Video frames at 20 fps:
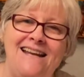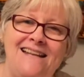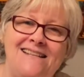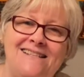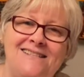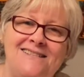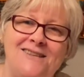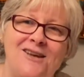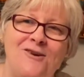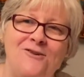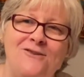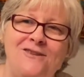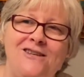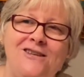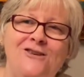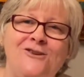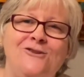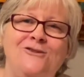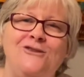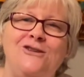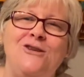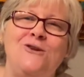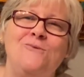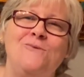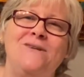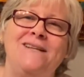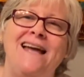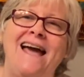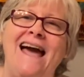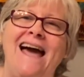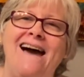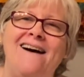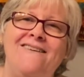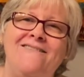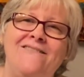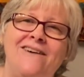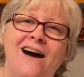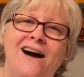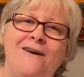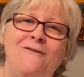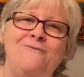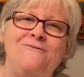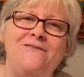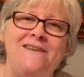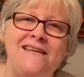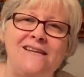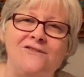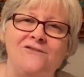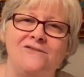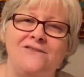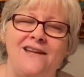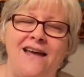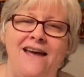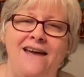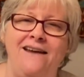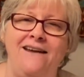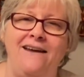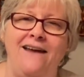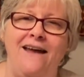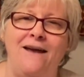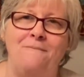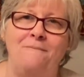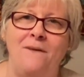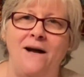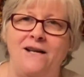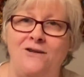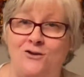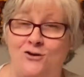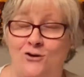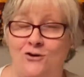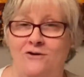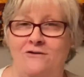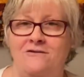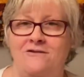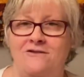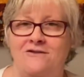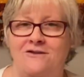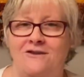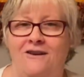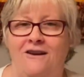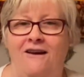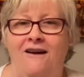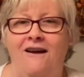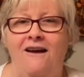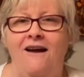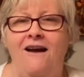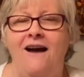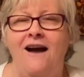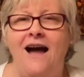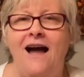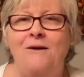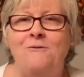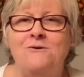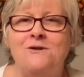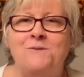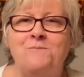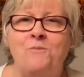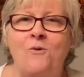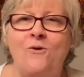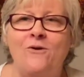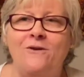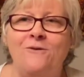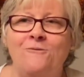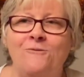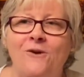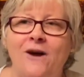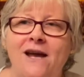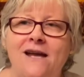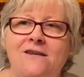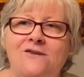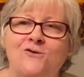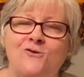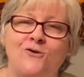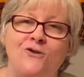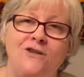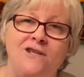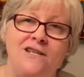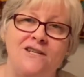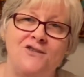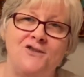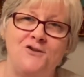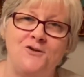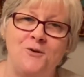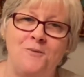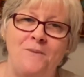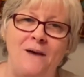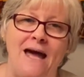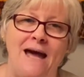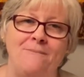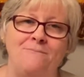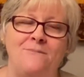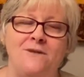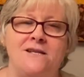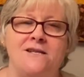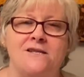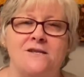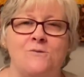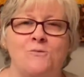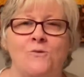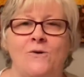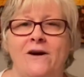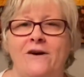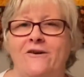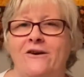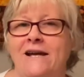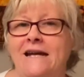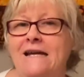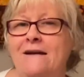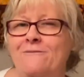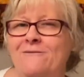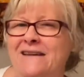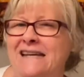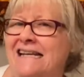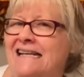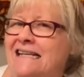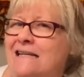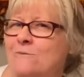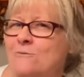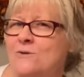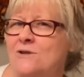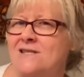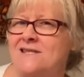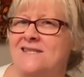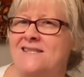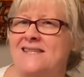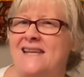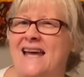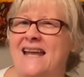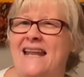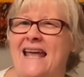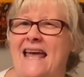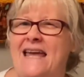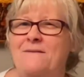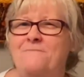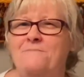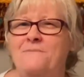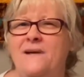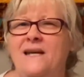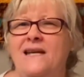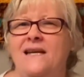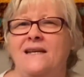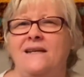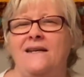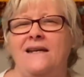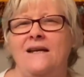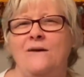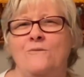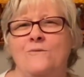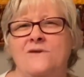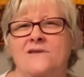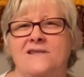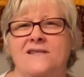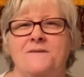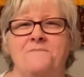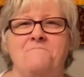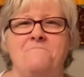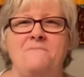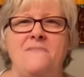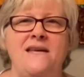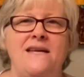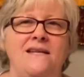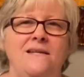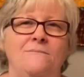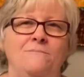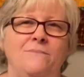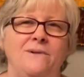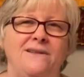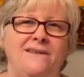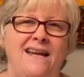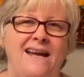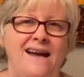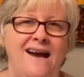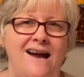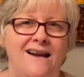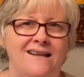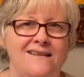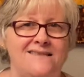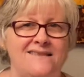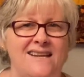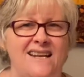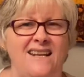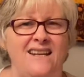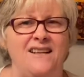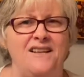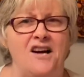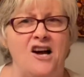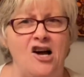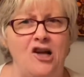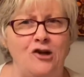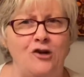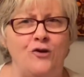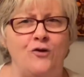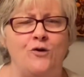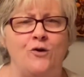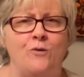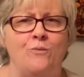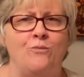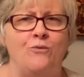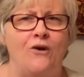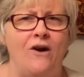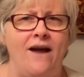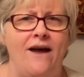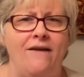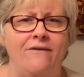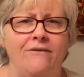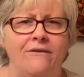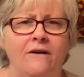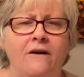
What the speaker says: is so cute. You would have a field day at my church. I was born and raised traditional Baptist, where if anyone said amen, it was the men, but they kind of said it under their breath,